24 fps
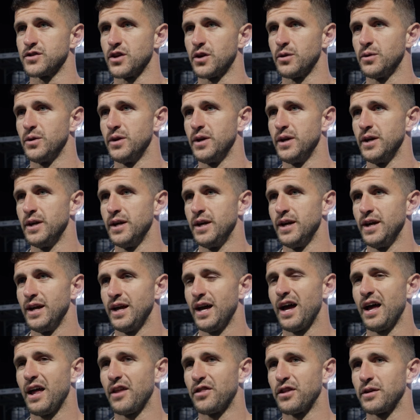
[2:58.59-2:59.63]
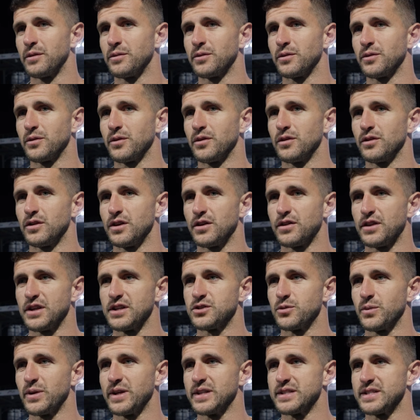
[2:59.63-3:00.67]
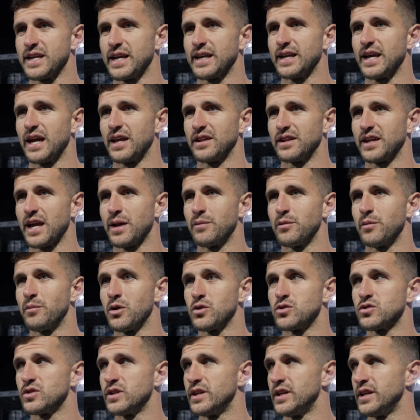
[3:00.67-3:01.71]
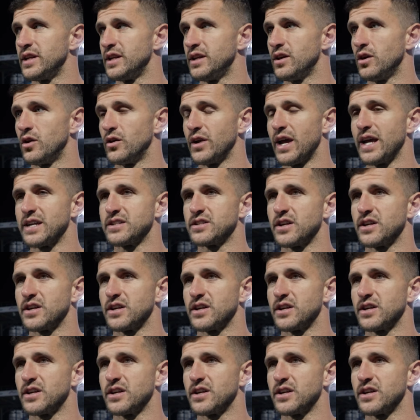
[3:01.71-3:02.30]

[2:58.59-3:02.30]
So I think the things that we can take out of the game are mostly on our